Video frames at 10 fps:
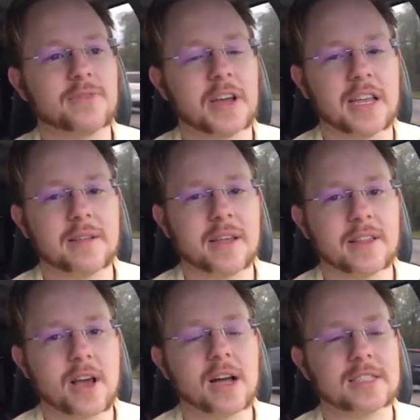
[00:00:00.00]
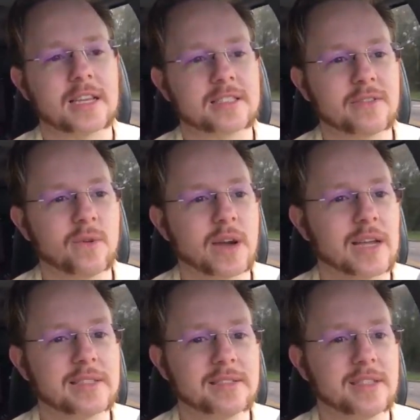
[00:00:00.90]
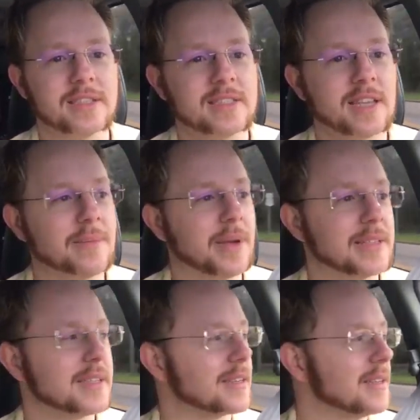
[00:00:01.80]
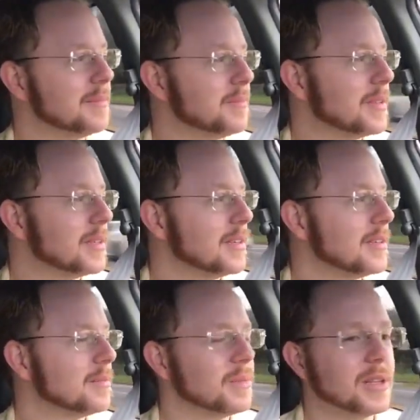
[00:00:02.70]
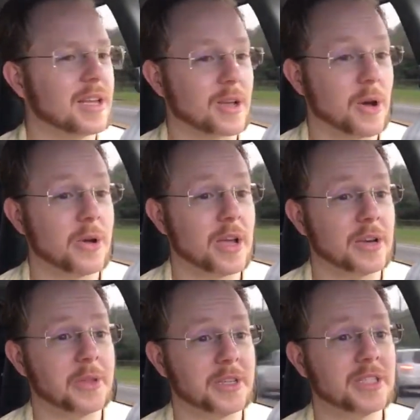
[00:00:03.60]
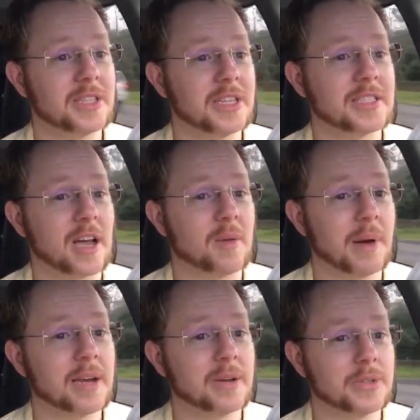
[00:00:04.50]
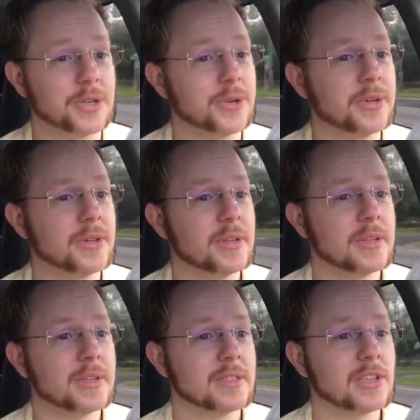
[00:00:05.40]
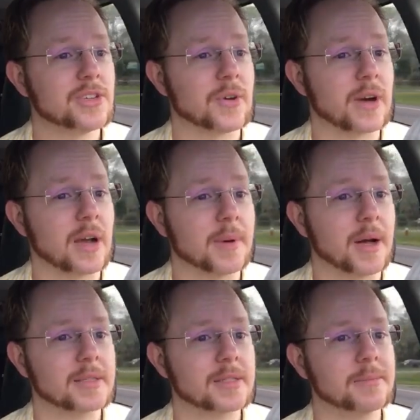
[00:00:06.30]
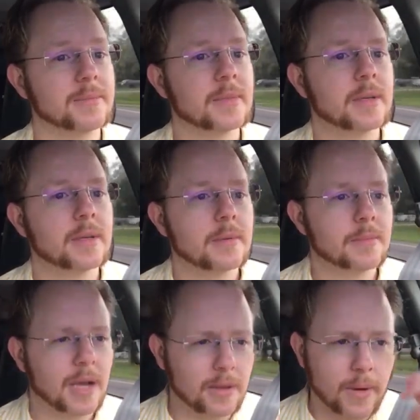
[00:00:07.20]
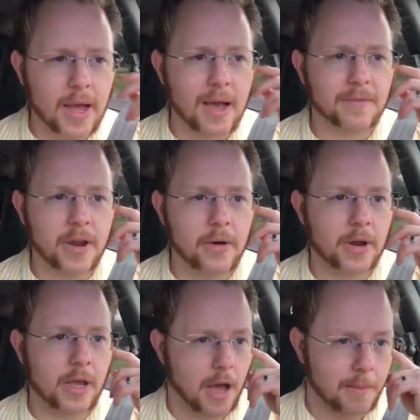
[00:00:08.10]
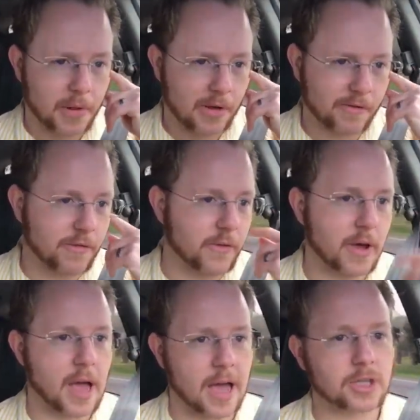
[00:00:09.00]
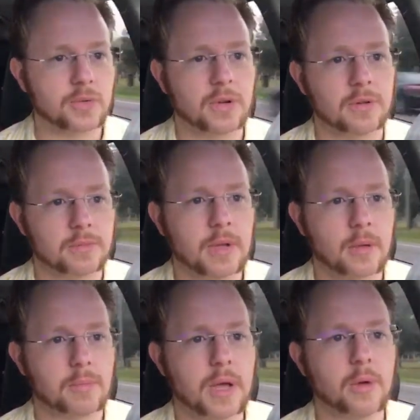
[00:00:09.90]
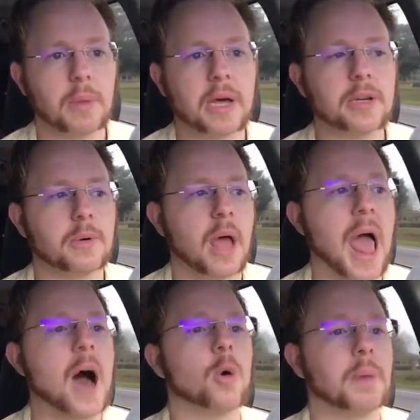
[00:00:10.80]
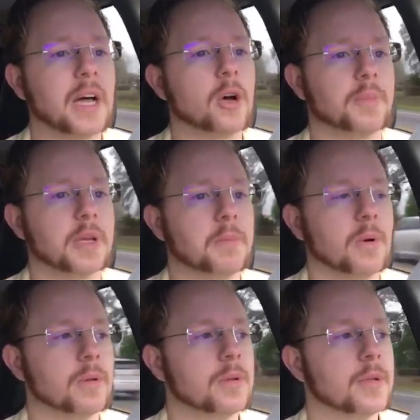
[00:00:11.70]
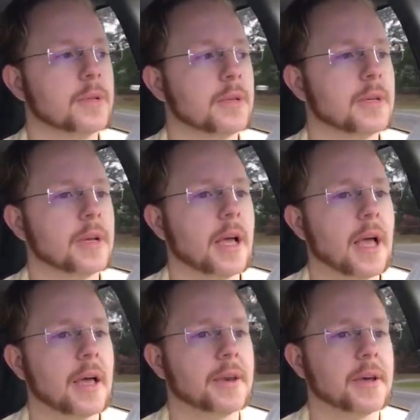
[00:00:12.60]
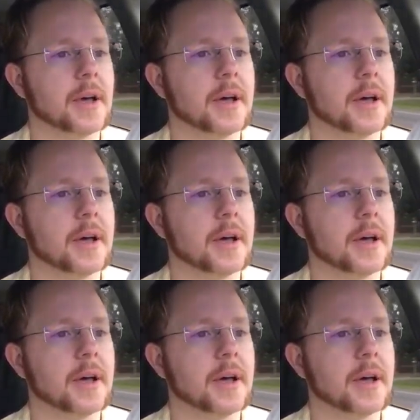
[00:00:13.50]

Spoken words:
funny in context of what I just said, basically. Like, oh yeah, no, this albino dude, straight up awesome. By the way, I've known a couple of actual albino people, and